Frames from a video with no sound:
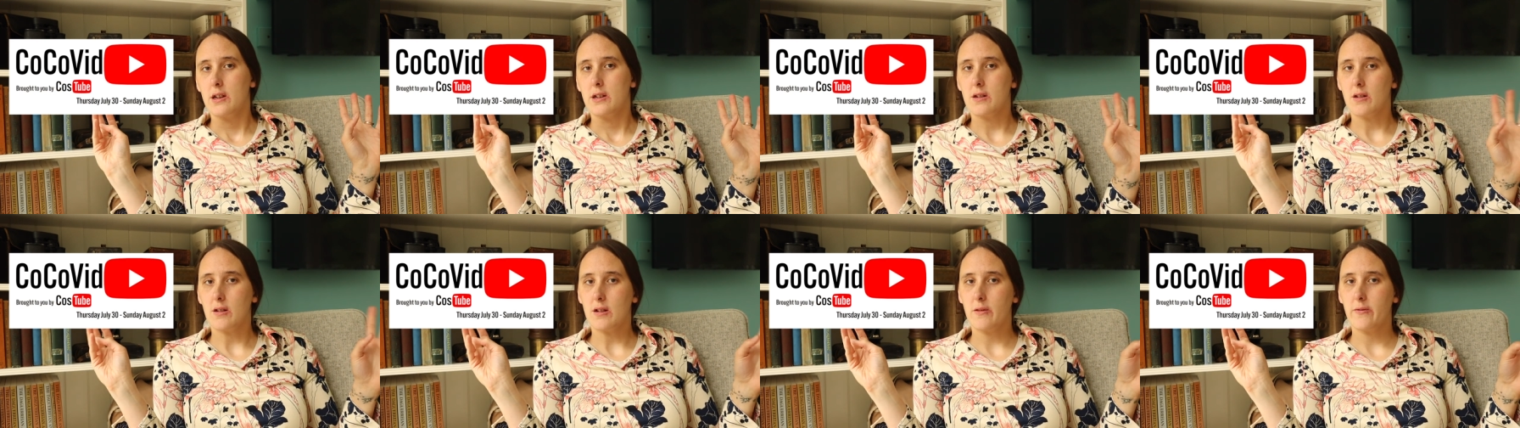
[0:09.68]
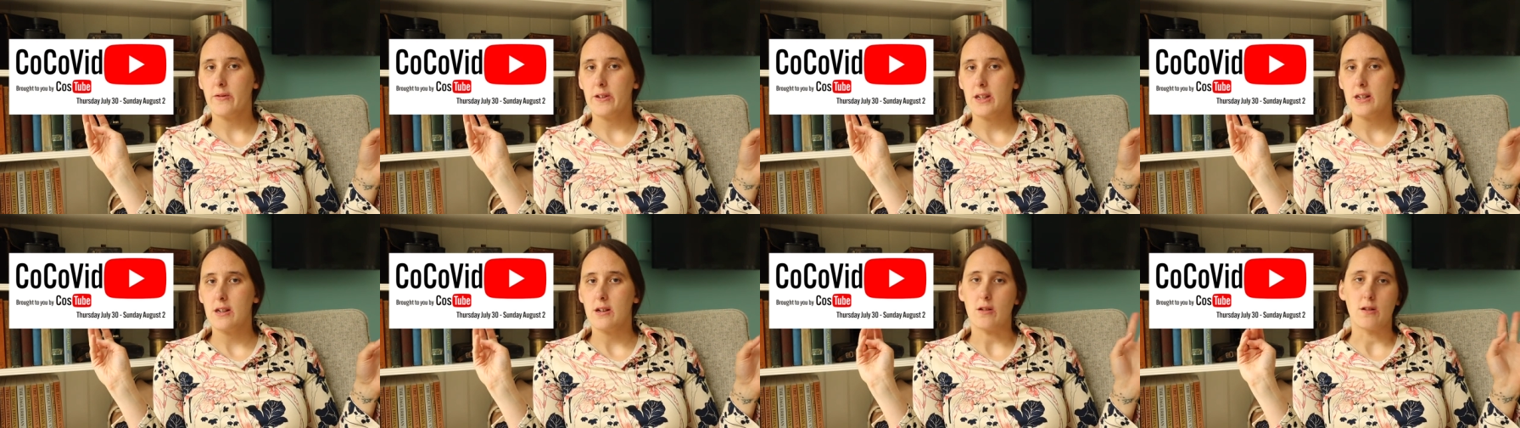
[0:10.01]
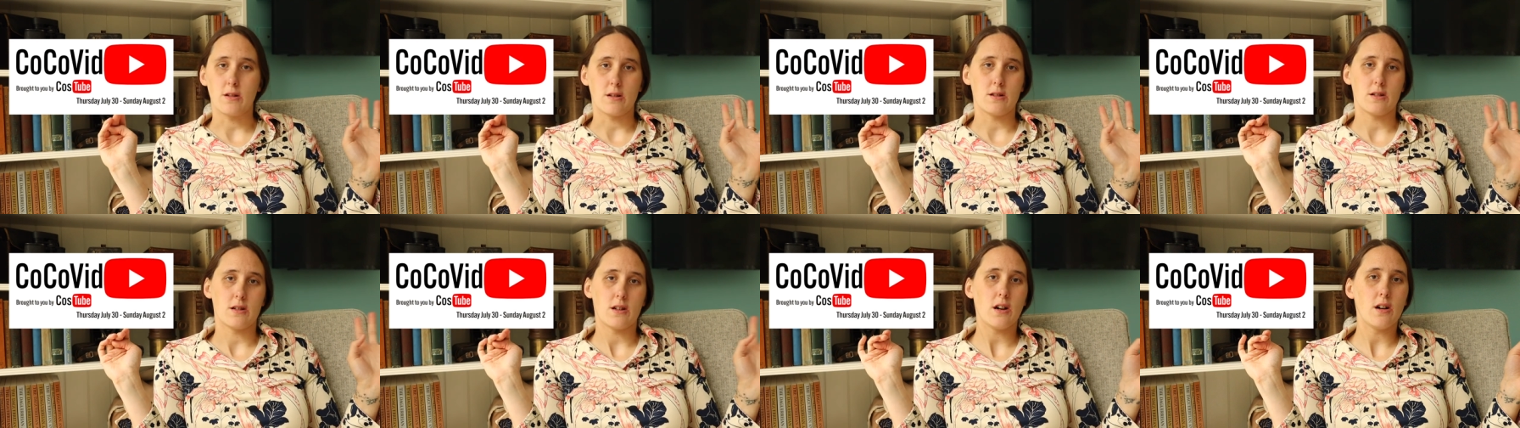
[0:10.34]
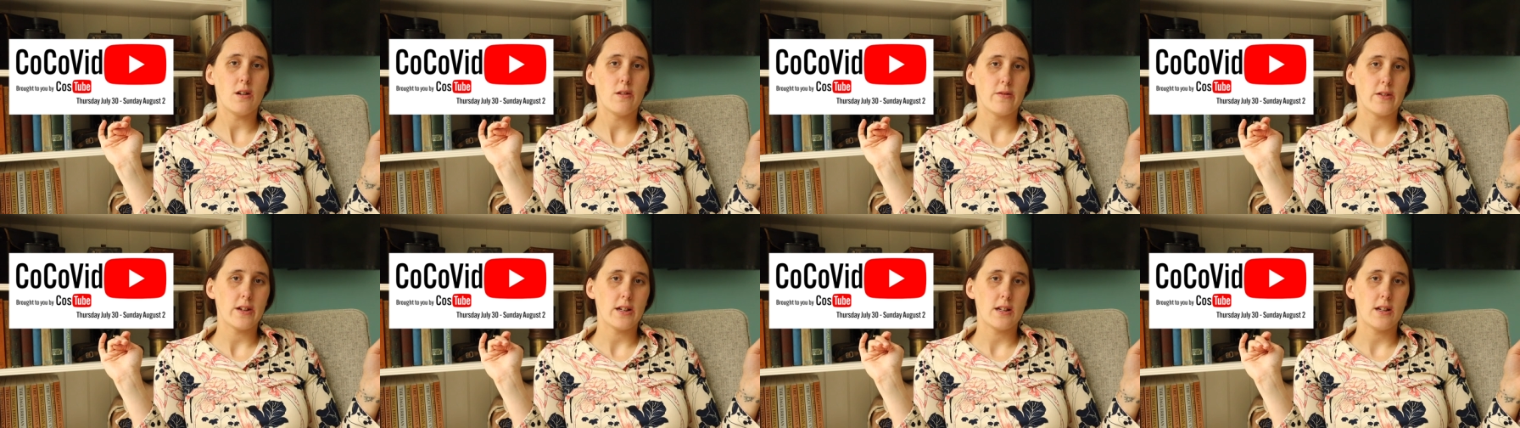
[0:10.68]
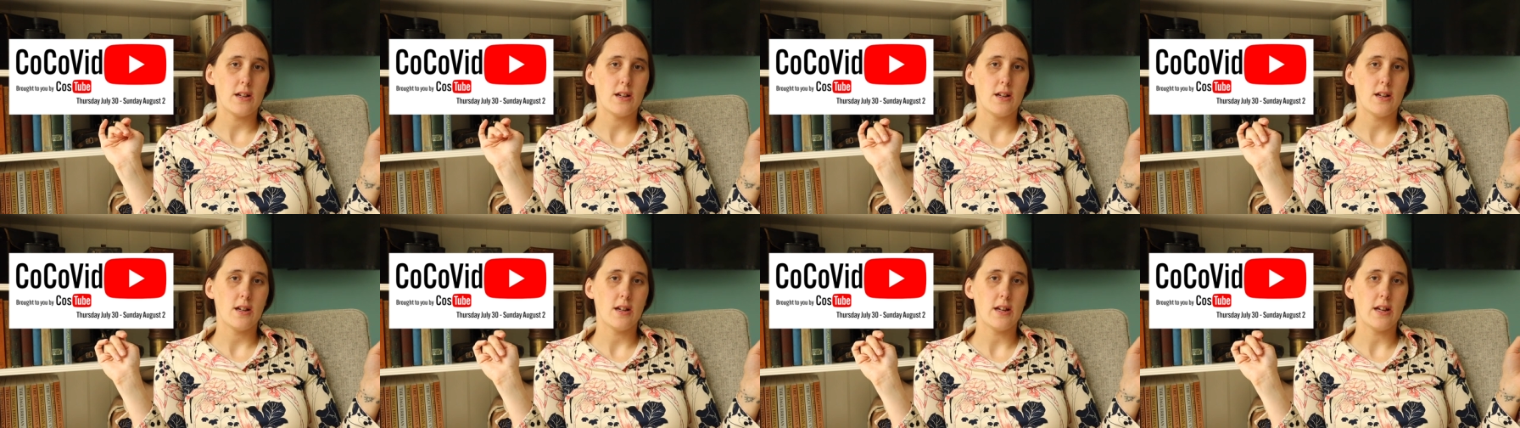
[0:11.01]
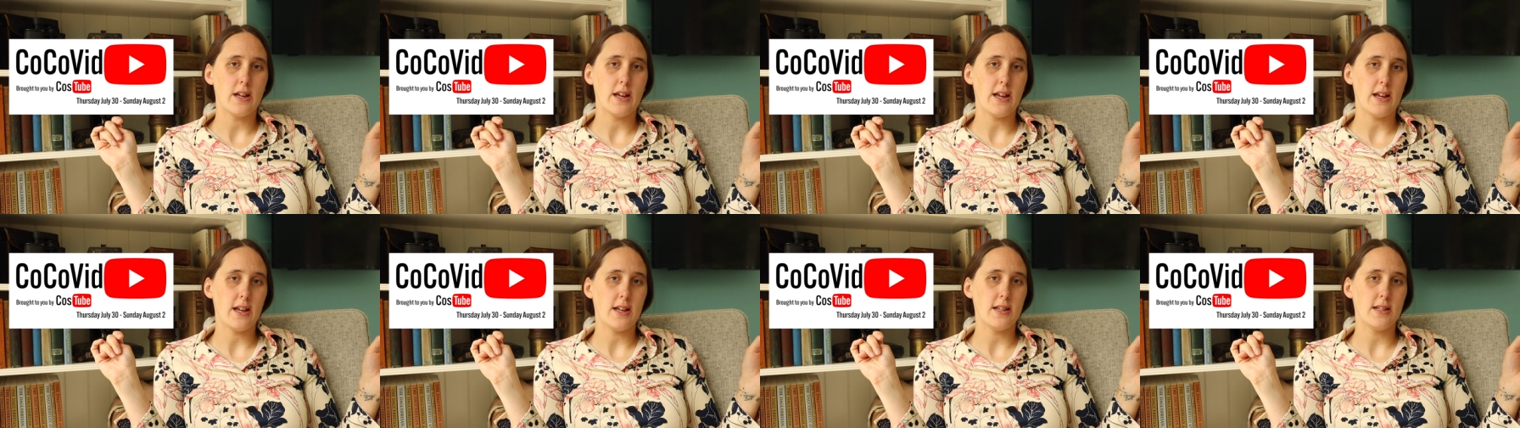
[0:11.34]
CoCoVid, or CoCoVid,
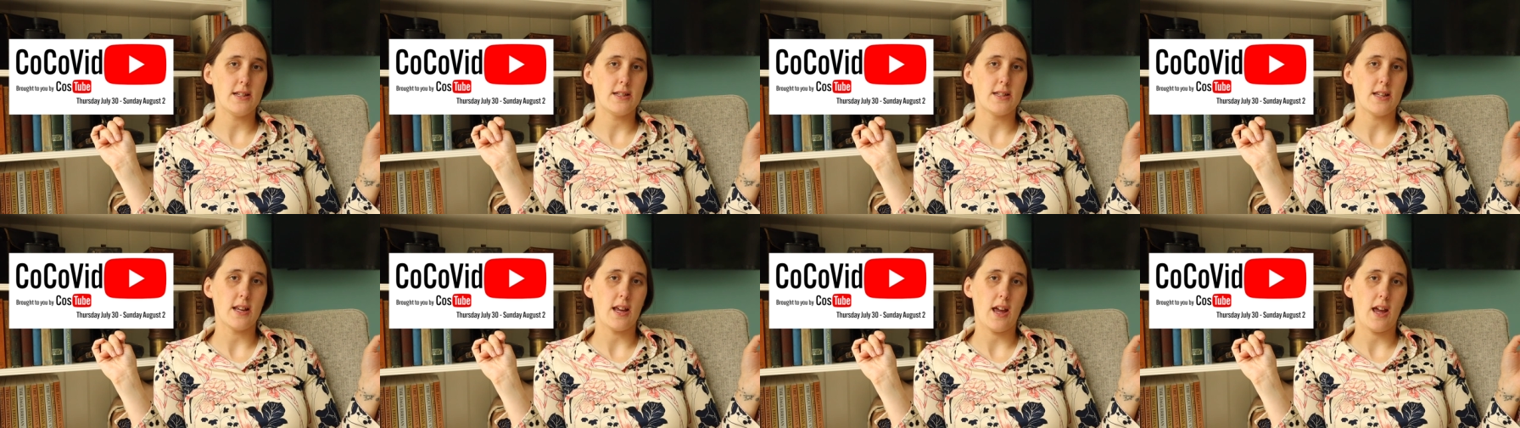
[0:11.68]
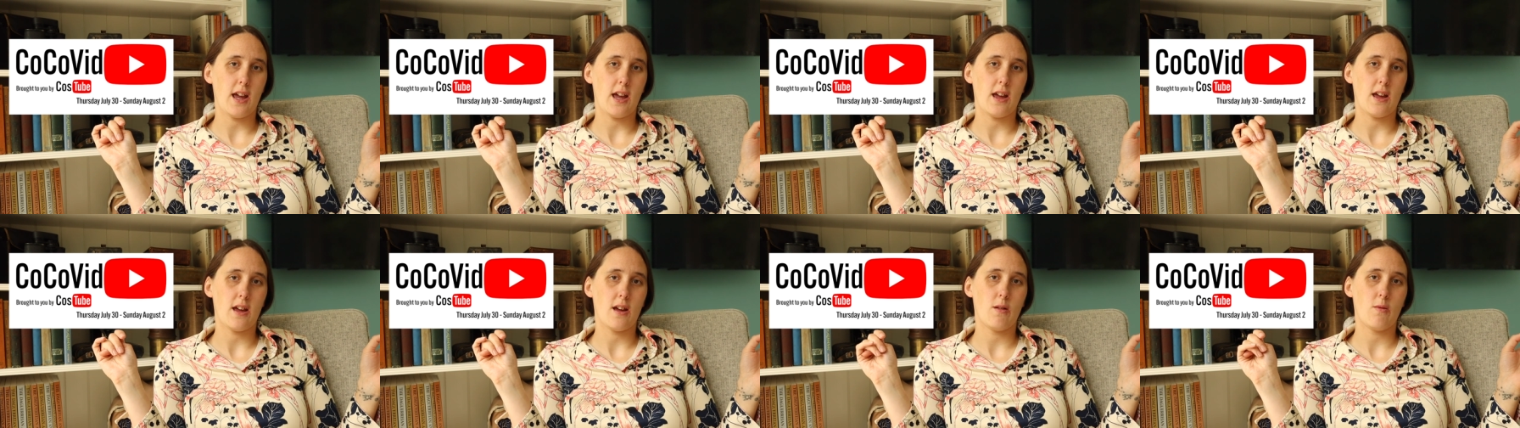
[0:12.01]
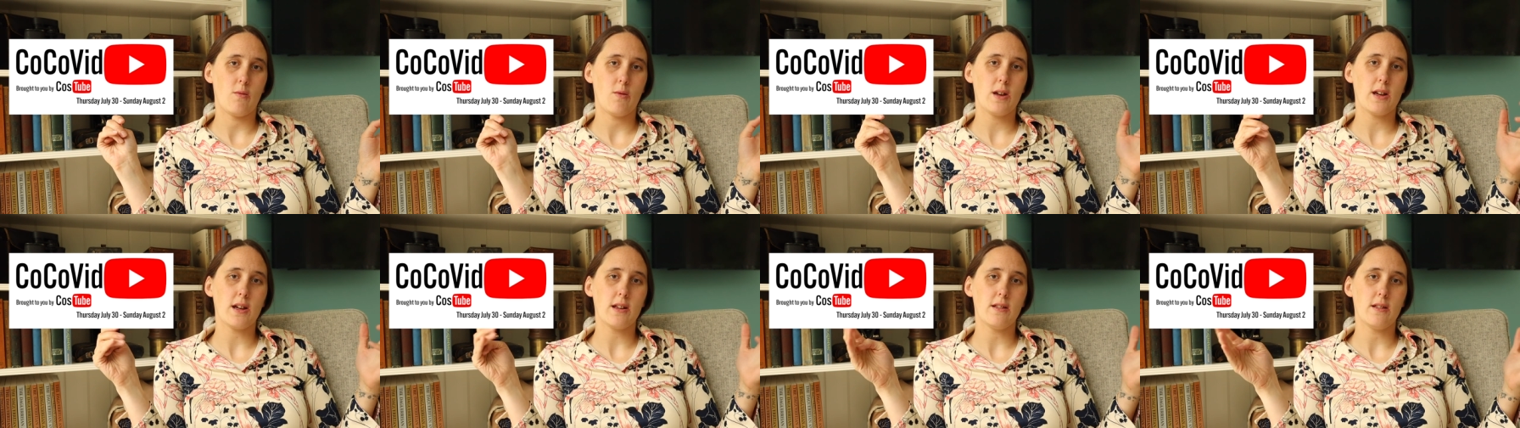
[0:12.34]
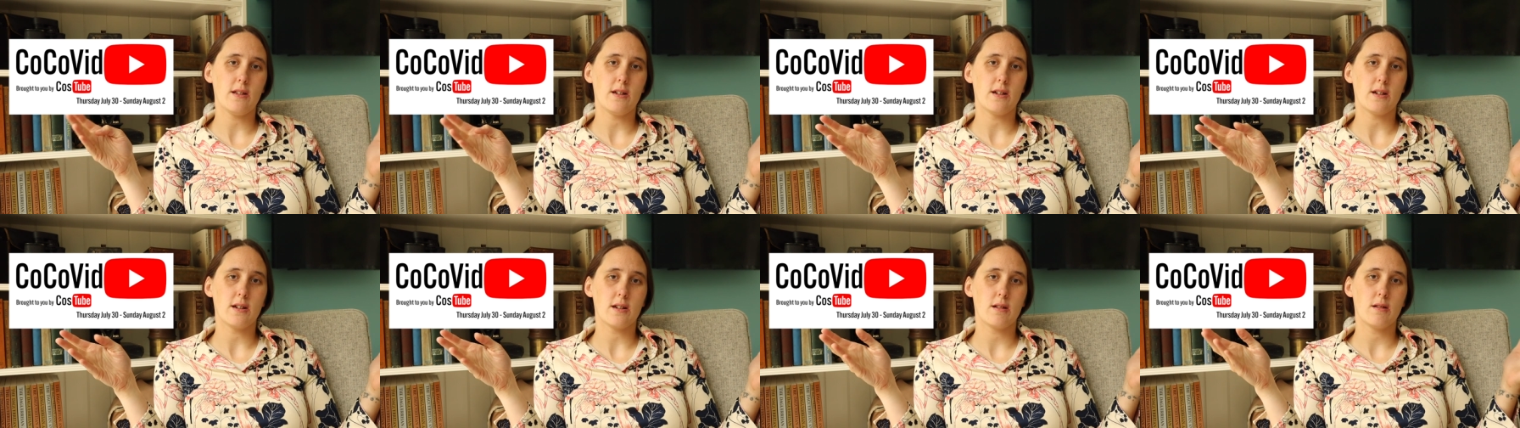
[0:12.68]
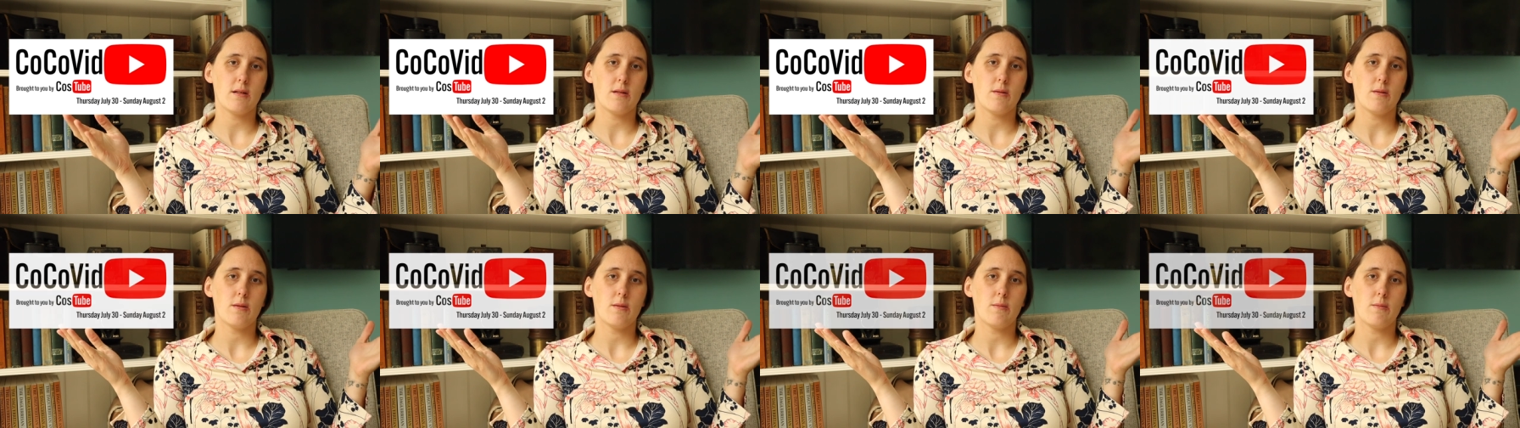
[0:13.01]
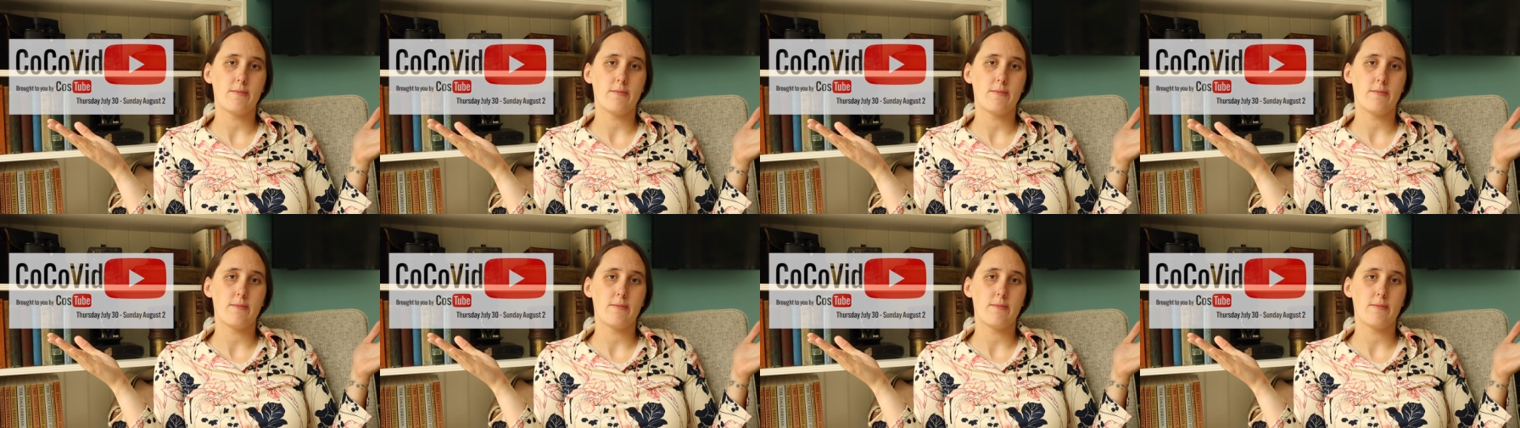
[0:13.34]
is a weekend-long